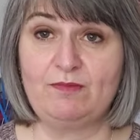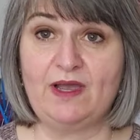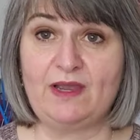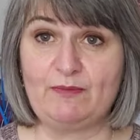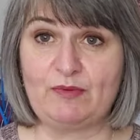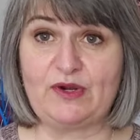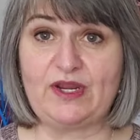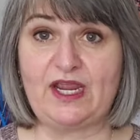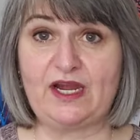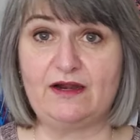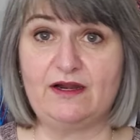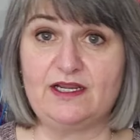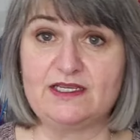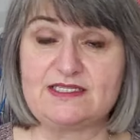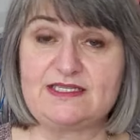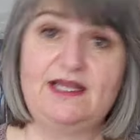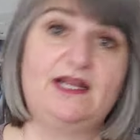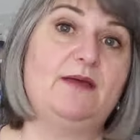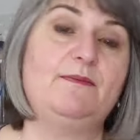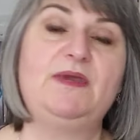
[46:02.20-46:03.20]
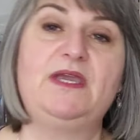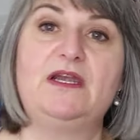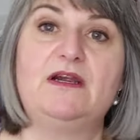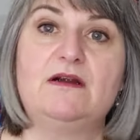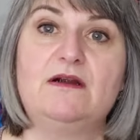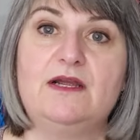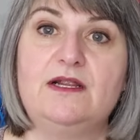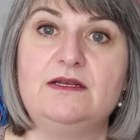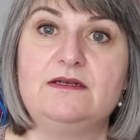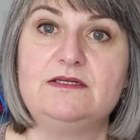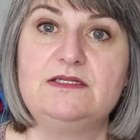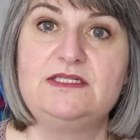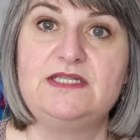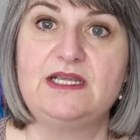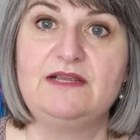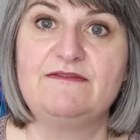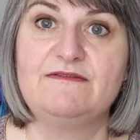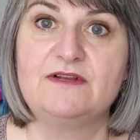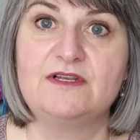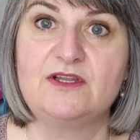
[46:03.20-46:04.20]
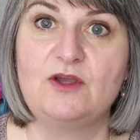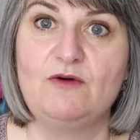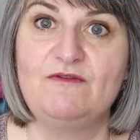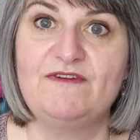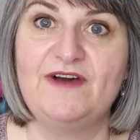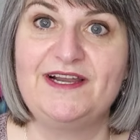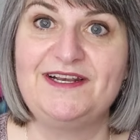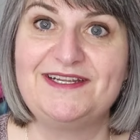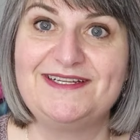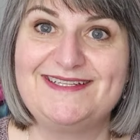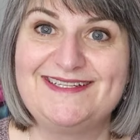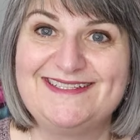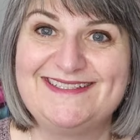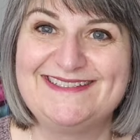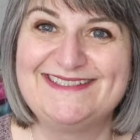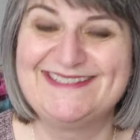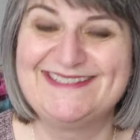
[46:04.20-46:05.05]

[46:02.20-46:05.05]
my precarious setup here and dig and go find it.